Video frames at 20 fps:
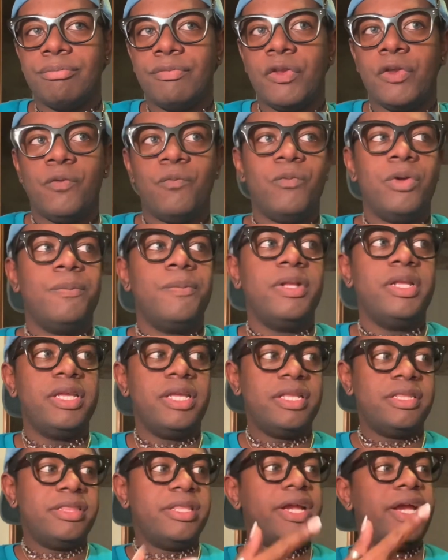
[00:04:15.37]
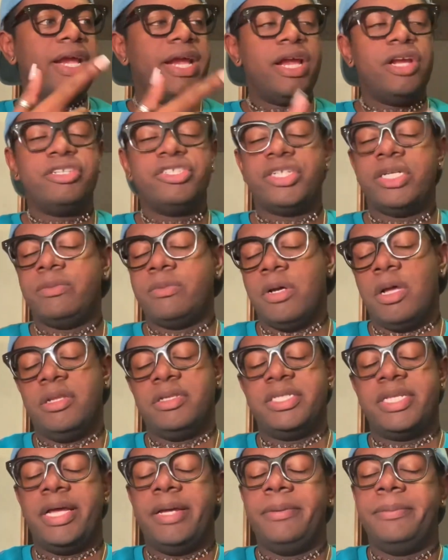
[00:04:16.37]
Women get their hair trimmed all
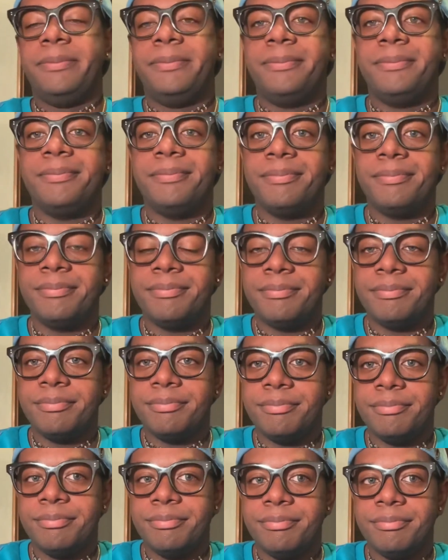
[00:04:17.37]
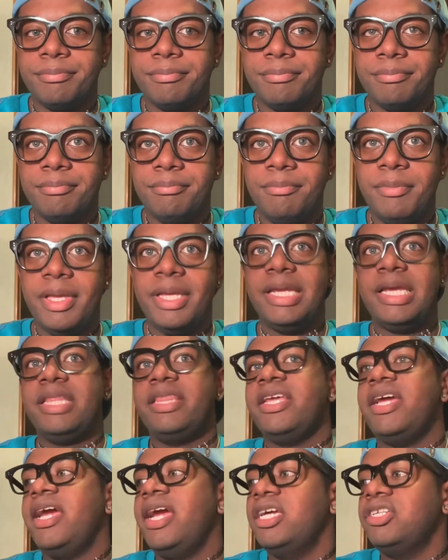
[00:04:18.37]
the time. Men get
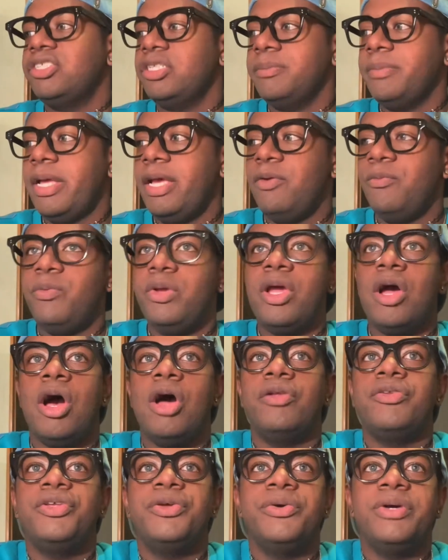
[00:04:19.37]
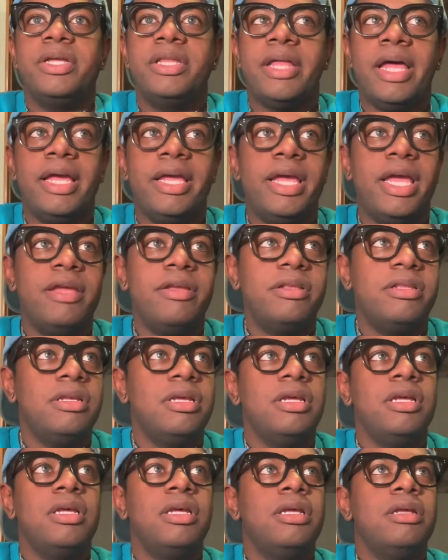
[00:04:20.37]
their hair trimmed. Like, we all do it. Like,
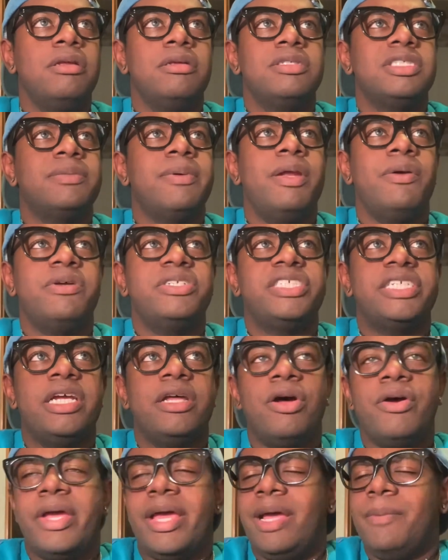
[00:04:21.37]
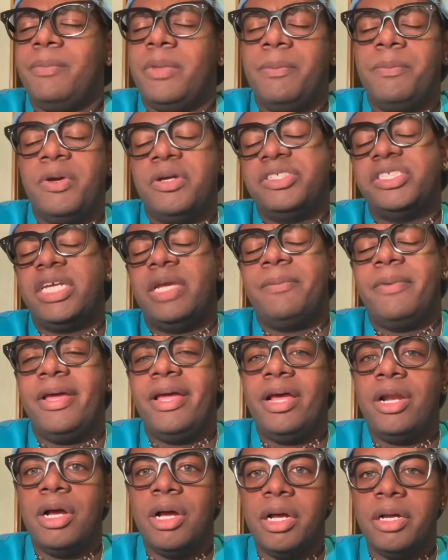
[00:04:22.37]
somebody wants to shave, okay, I'm gonna shave my
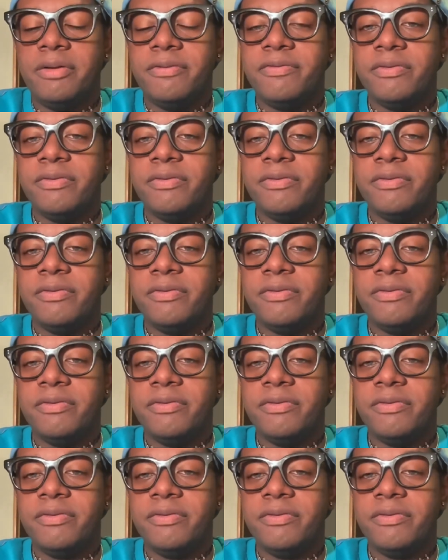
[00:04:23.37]
head off.